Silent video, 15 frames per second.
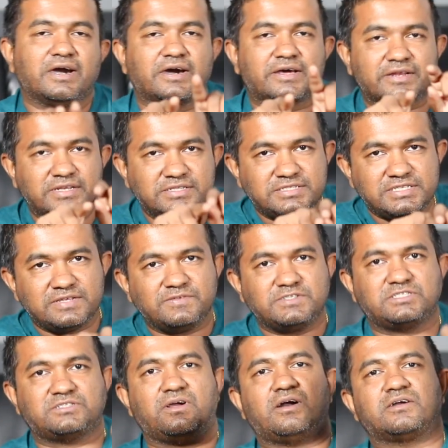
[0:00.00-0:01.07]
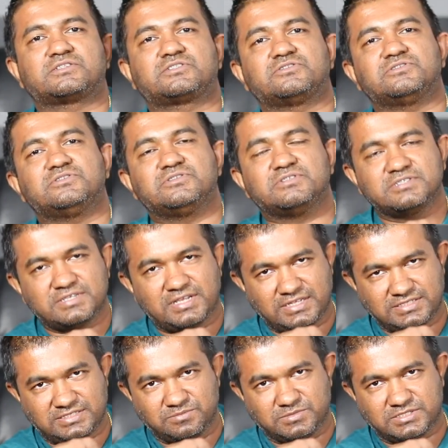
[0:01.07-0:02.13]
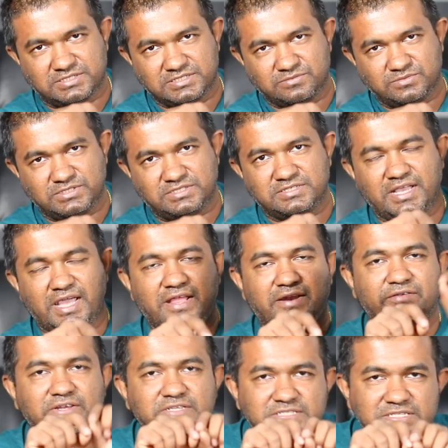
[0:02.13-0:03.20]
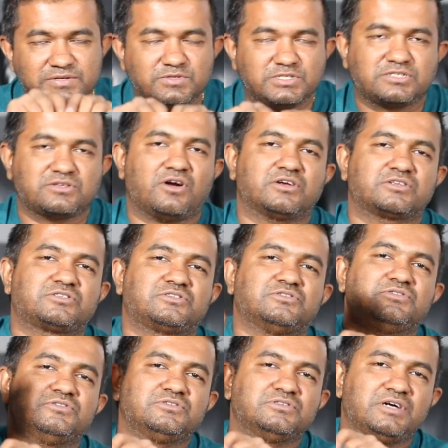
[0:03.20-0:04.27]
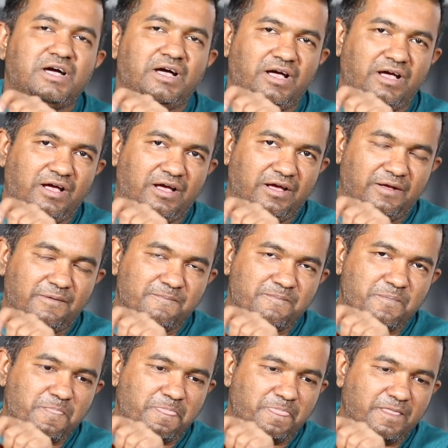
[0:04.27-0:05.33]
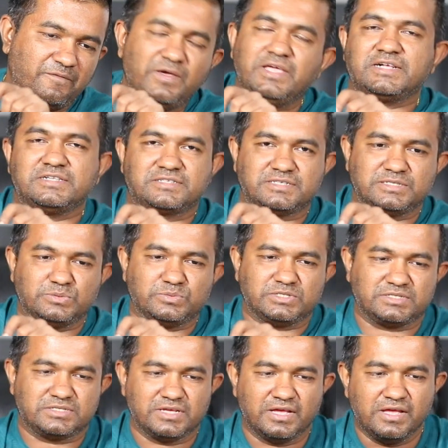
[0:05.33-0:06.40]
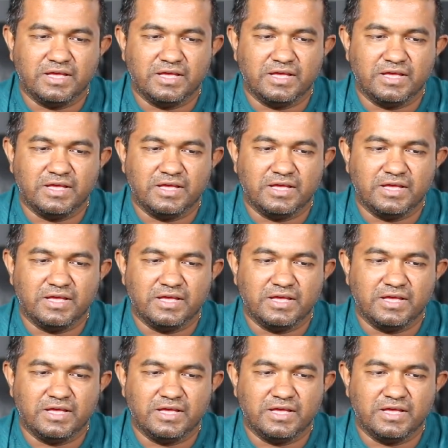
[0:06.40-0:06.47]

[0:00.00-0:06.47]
Rent service talk to customer service and rent service talk to vehicle service.